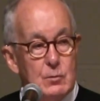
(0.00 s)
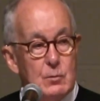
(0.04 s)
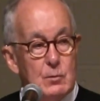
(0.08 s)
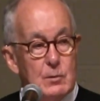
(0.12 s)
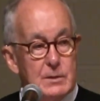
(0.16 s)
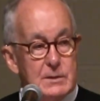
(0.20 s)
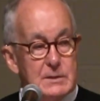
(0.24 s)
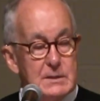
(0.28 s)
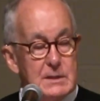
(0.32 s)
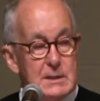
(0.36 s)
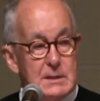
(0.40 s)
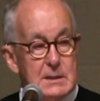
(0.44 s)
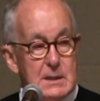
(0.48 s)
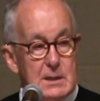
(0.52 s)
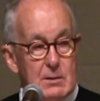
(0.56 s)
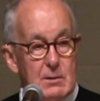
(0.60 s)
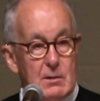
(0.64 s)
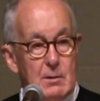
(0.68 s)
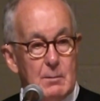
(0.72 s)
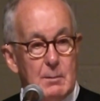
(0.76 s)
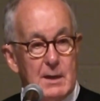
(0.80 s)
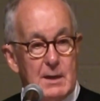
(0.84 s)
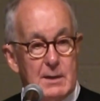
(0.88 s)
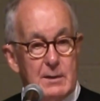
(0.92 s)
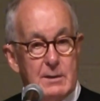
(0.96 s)
words in here
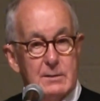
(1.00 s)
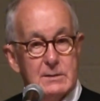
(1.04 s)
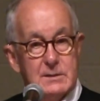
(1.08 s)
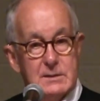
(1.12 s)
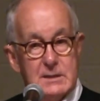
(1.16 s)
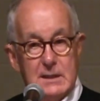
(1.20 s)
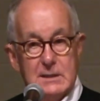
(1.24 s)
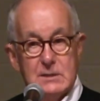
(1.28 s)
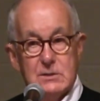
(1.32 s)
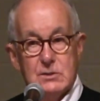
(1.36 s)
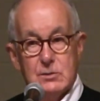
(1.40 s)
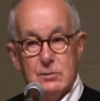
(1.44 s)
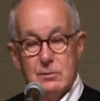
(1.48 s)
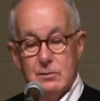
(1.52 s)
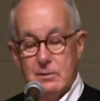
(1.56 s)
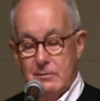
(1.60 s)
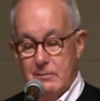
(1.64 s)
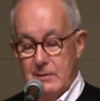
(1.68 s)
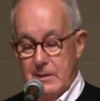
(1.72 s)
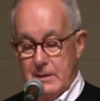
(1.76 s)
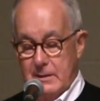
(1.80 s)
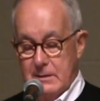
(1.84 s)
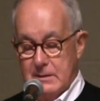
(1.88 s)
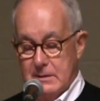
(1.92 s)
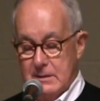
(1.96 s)
about our St. Joan of
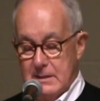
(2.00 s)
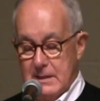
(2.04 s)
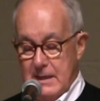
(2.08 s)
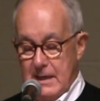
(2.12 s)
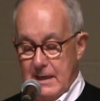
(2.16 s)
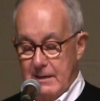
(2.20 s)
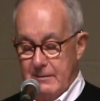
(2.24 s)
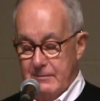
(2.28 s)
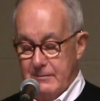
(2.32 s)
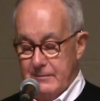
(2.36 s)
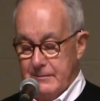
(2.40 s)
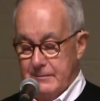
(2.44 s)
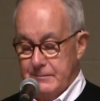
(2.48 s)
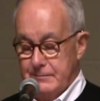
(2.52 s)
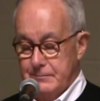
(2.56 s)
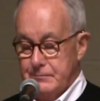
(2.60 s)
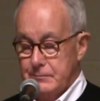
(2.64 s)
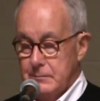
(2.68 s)
Arc staff.